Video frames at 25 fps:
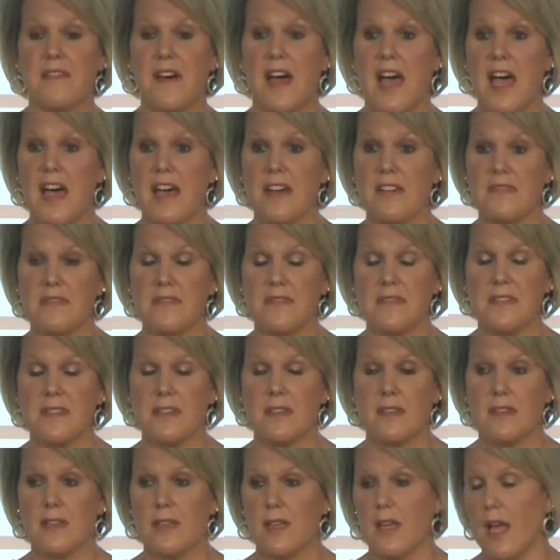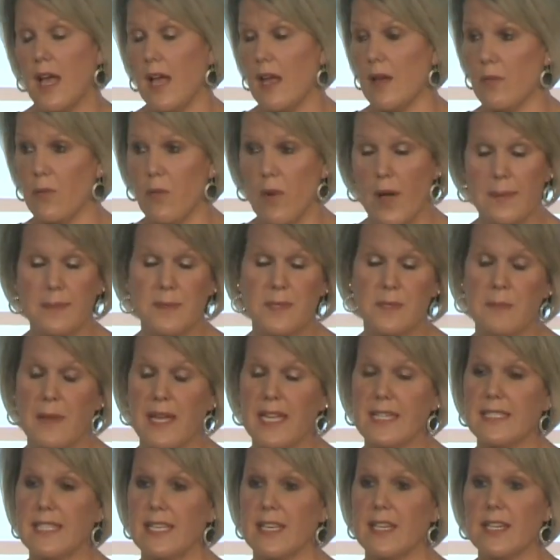off, I wiped my
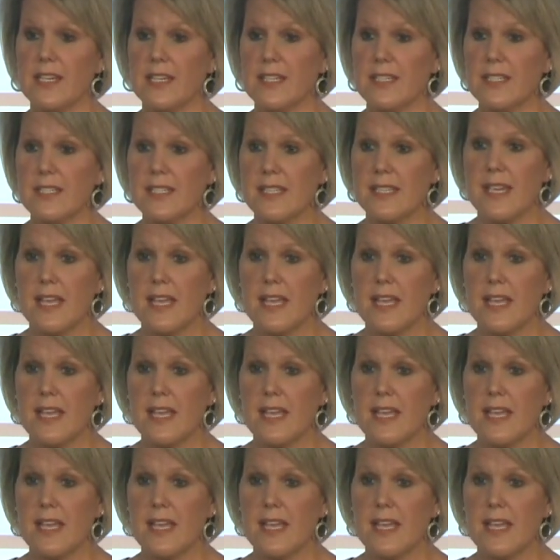tears,